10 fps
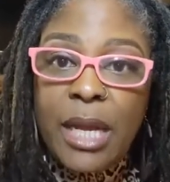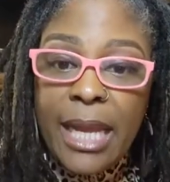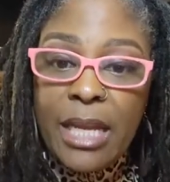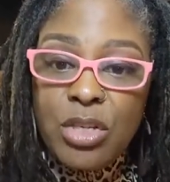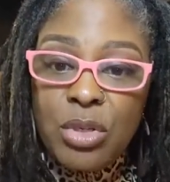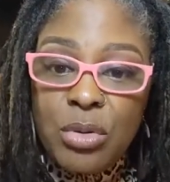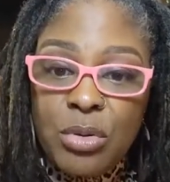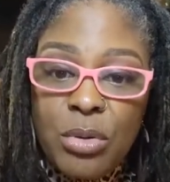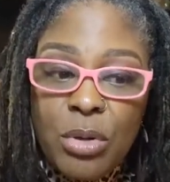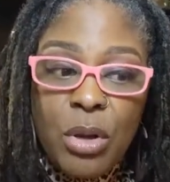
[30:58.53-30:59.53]
again,
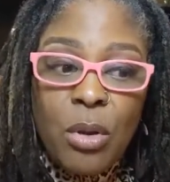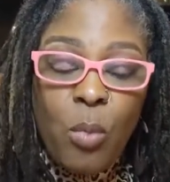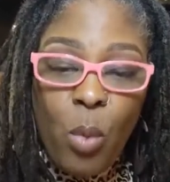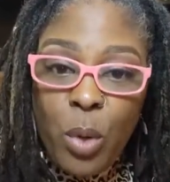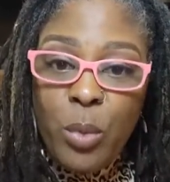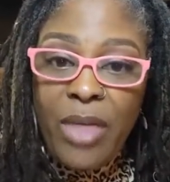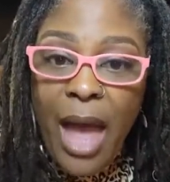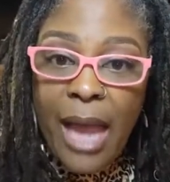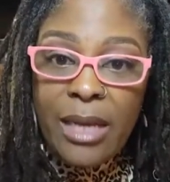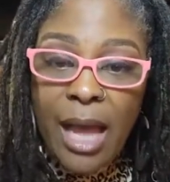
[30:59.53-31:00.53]
to work with
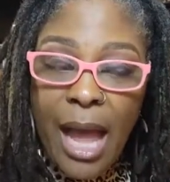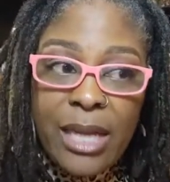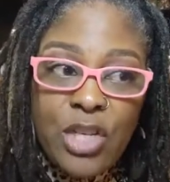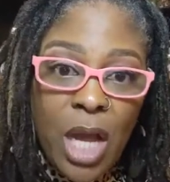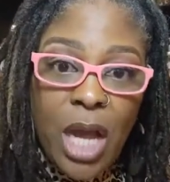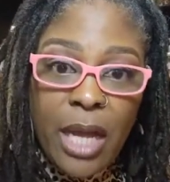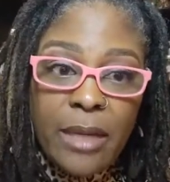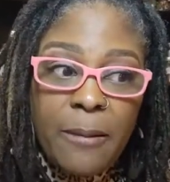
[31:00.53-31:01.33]
high, high John